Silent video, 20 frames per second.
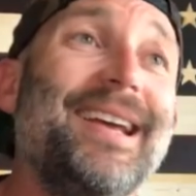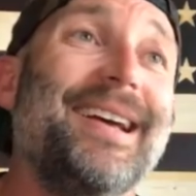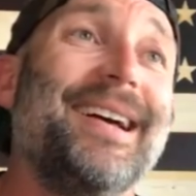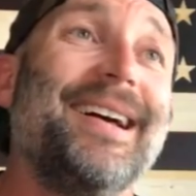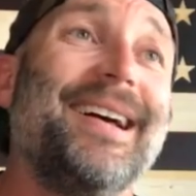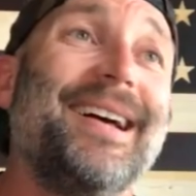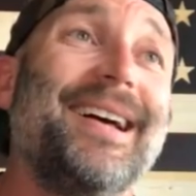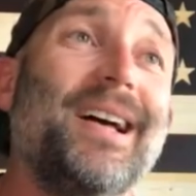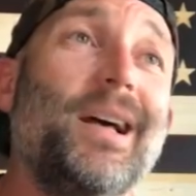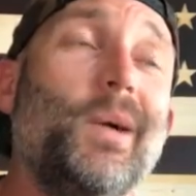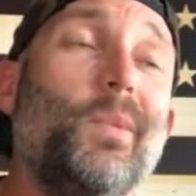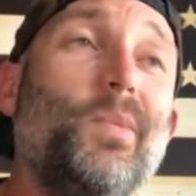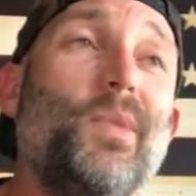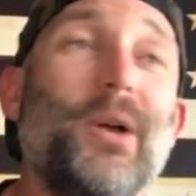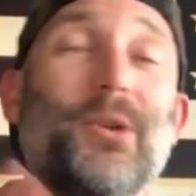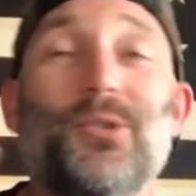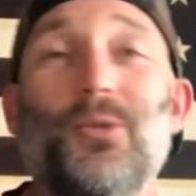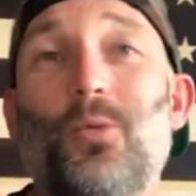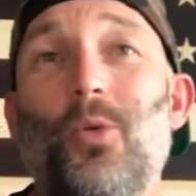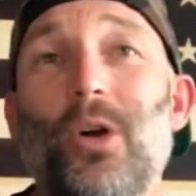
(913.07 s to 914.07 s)

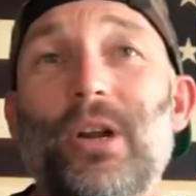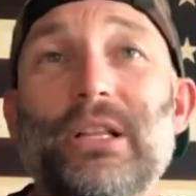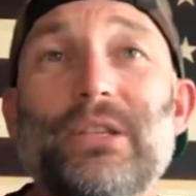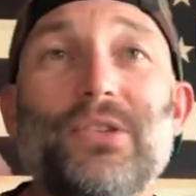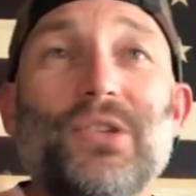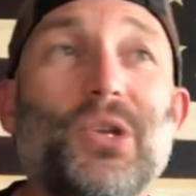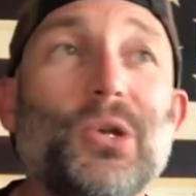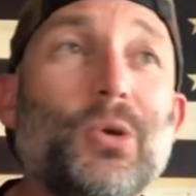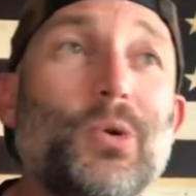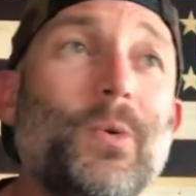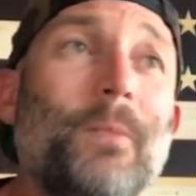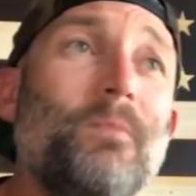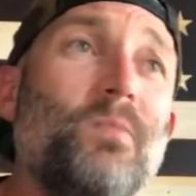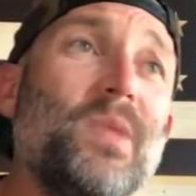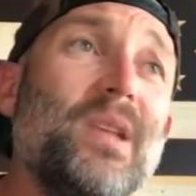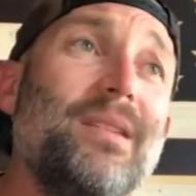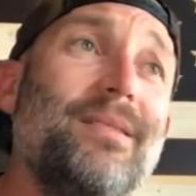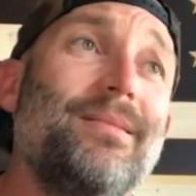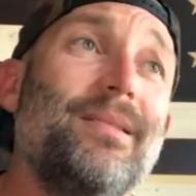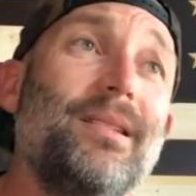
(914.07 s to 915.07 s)
Those are 1 and 2.
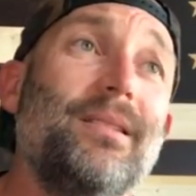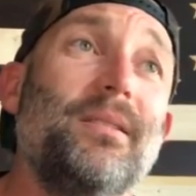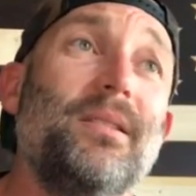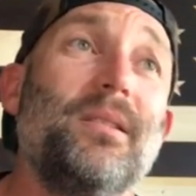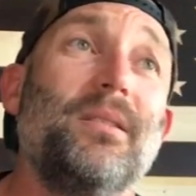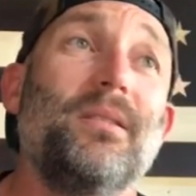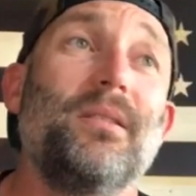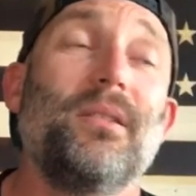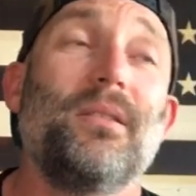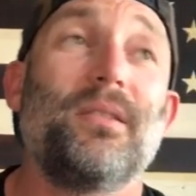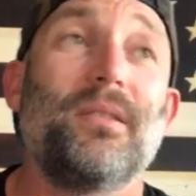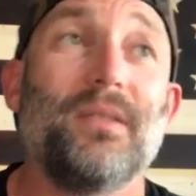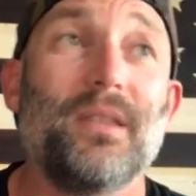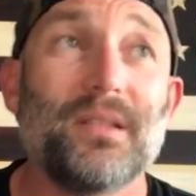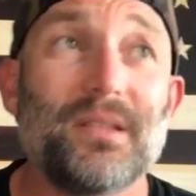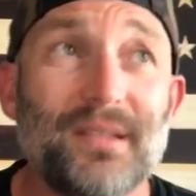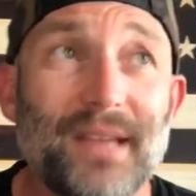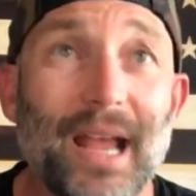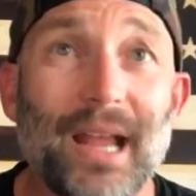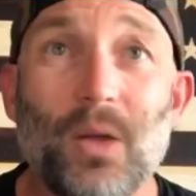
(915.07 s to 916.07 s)
The
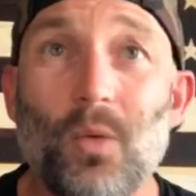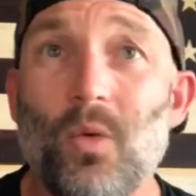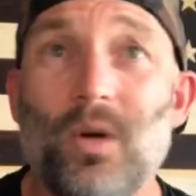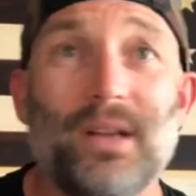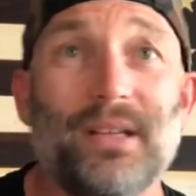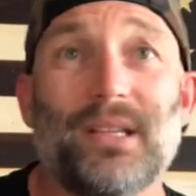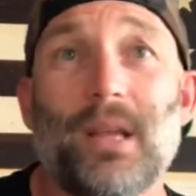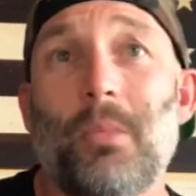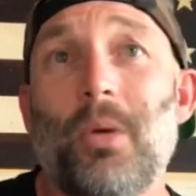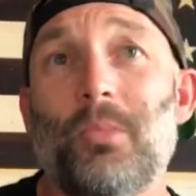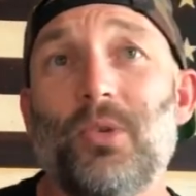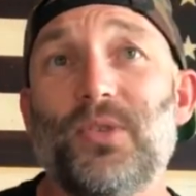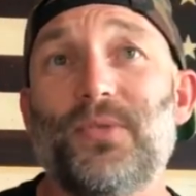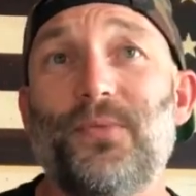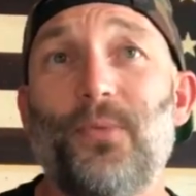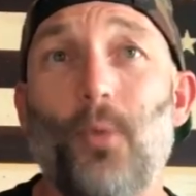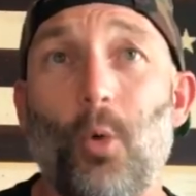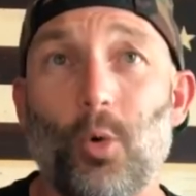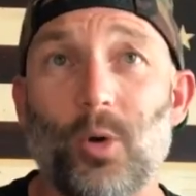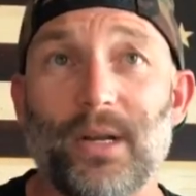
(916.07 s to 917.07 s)
second one is I'm almost
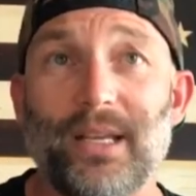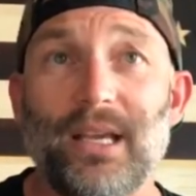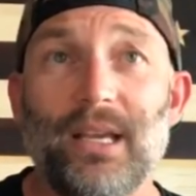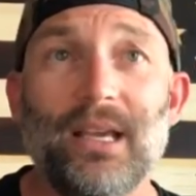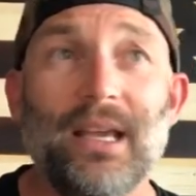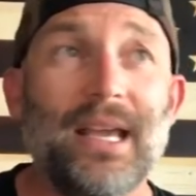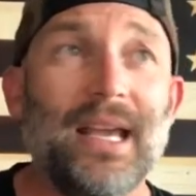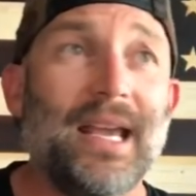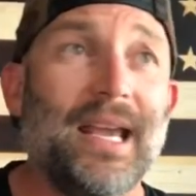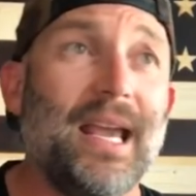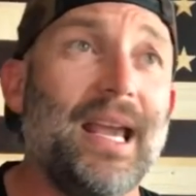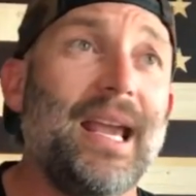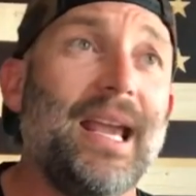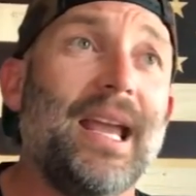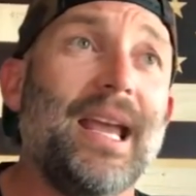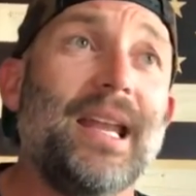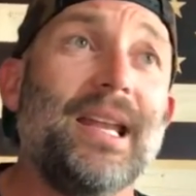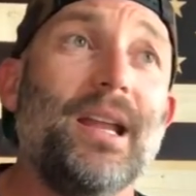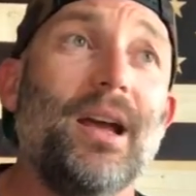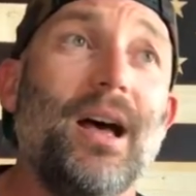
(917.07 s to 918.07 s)
40.
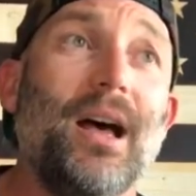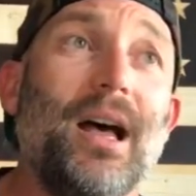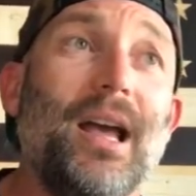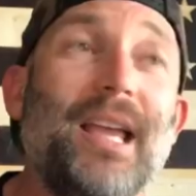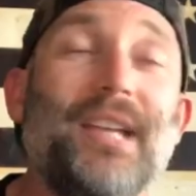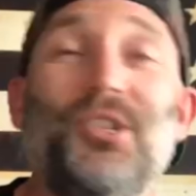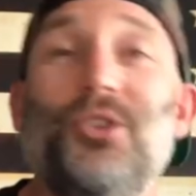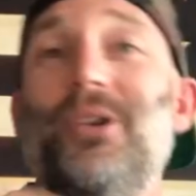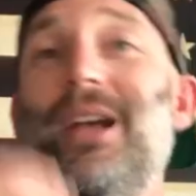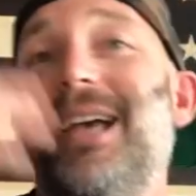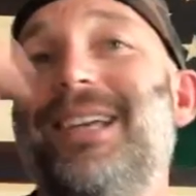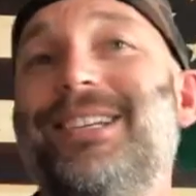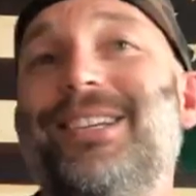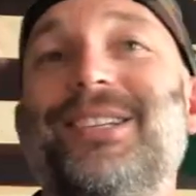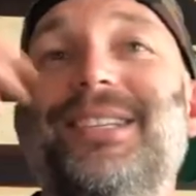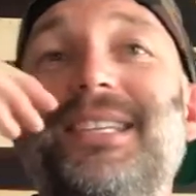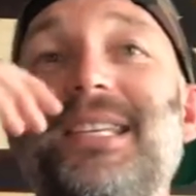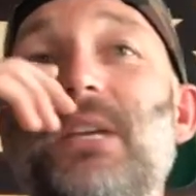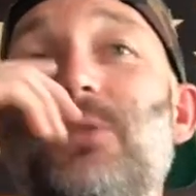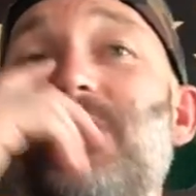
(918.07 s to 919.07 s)
And as you guys
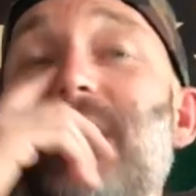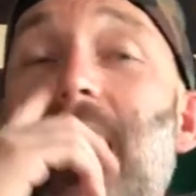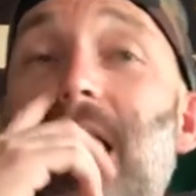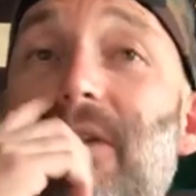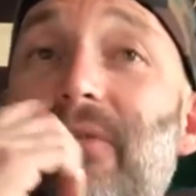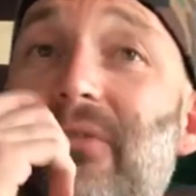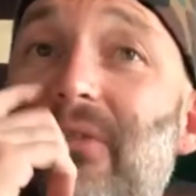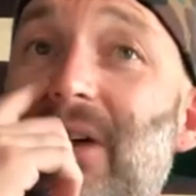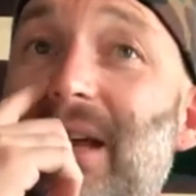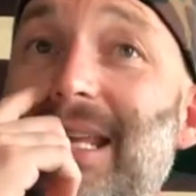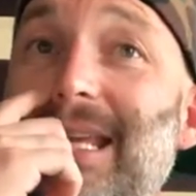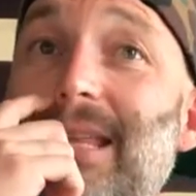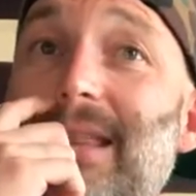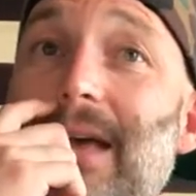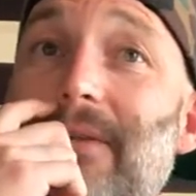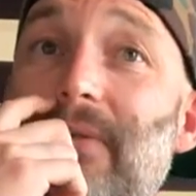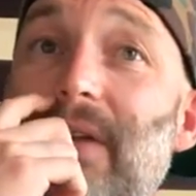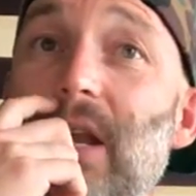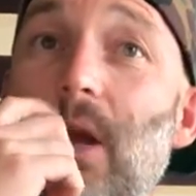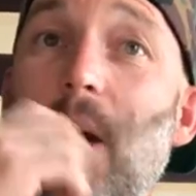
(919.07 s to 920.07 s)
could see, it was kind of funny in
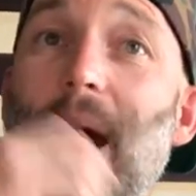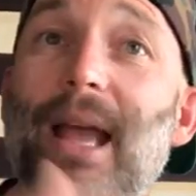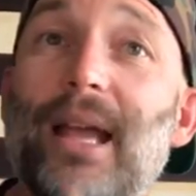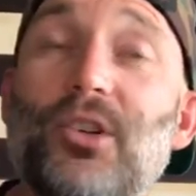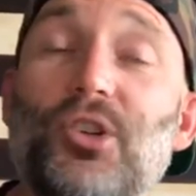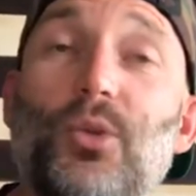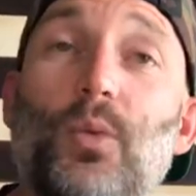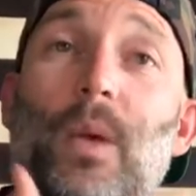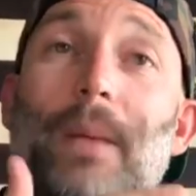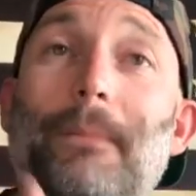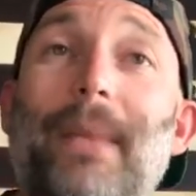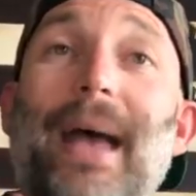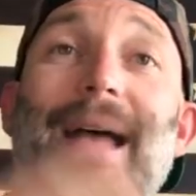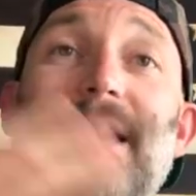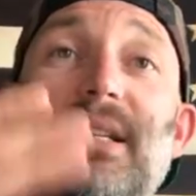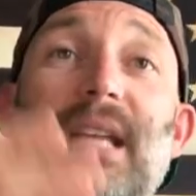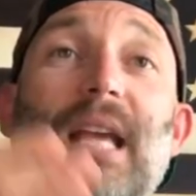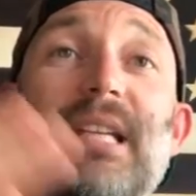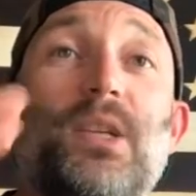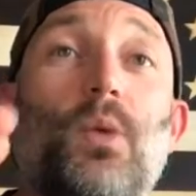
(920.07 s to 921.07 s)
that video. I actually went,
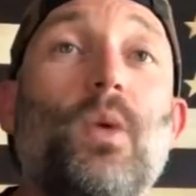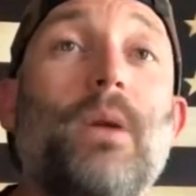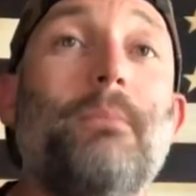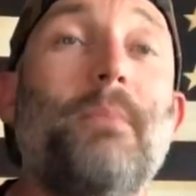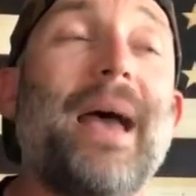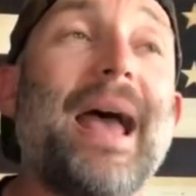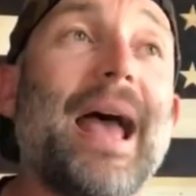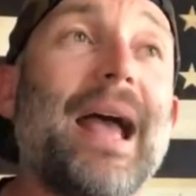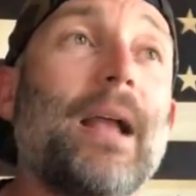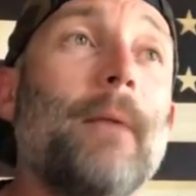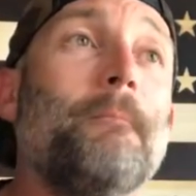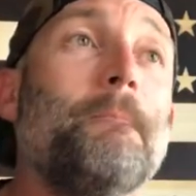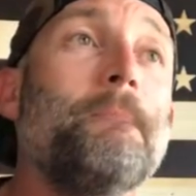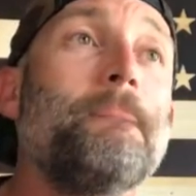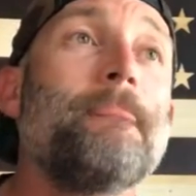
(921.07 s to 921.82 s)
as I went back,